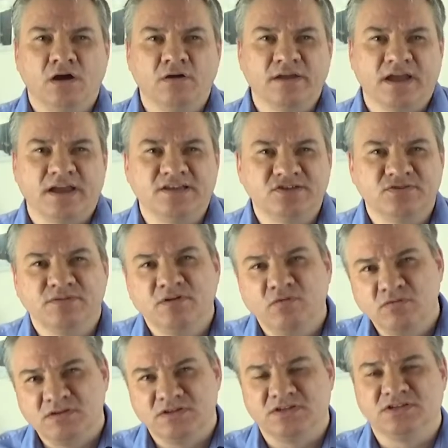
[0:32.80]
Okay, so in
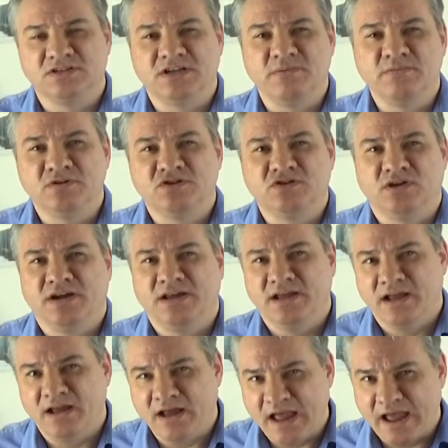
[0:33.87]
order to
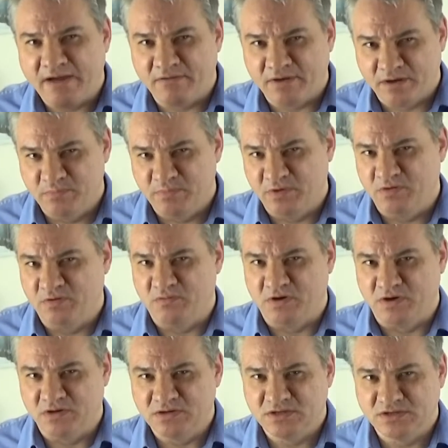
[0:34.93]
demonstrate how a computer
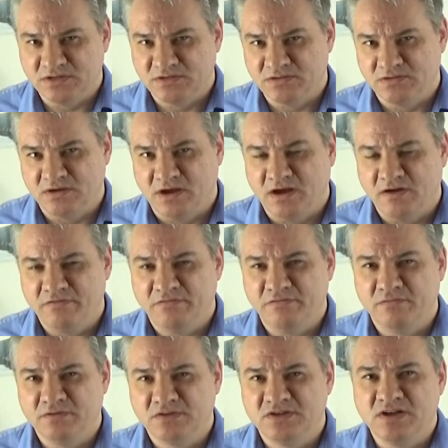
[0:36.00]
works,
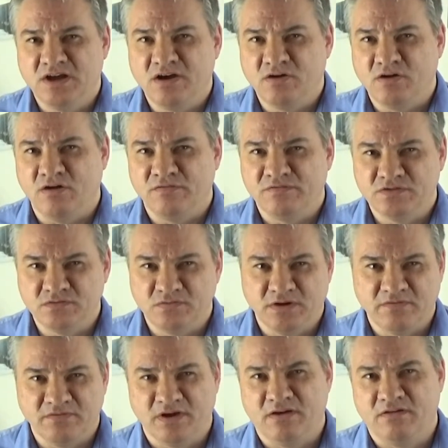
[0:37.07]
I've snuck off to
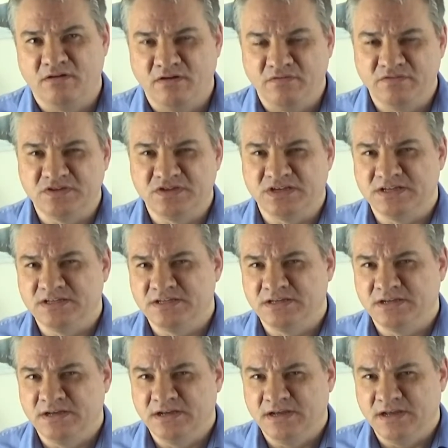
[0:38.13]
one of our offices
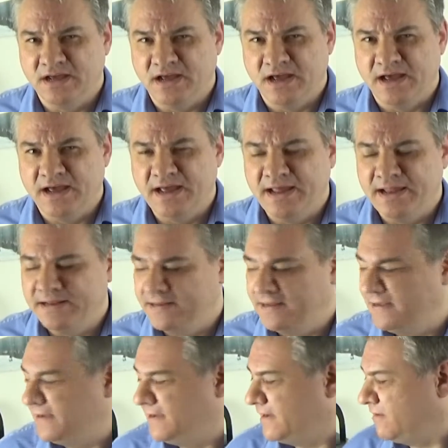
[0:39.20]
and
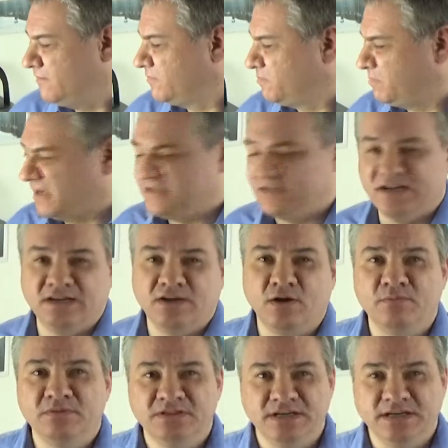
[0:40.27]
I've basically
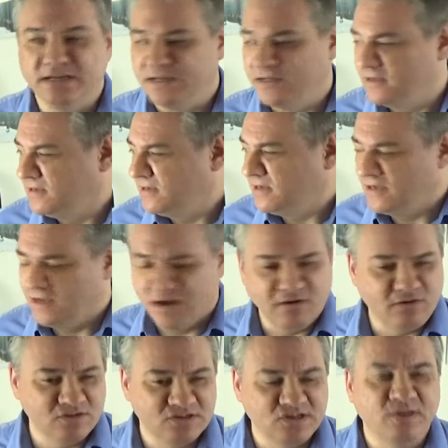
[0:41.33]
commandeered it.
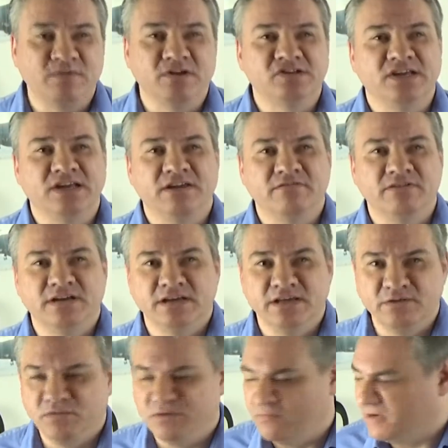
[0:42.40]
I've got so much gear in here
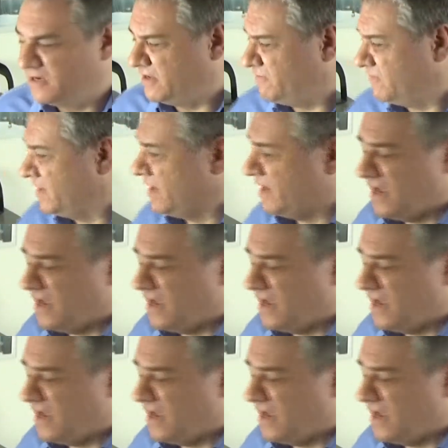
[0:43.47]
you wouldn't believe.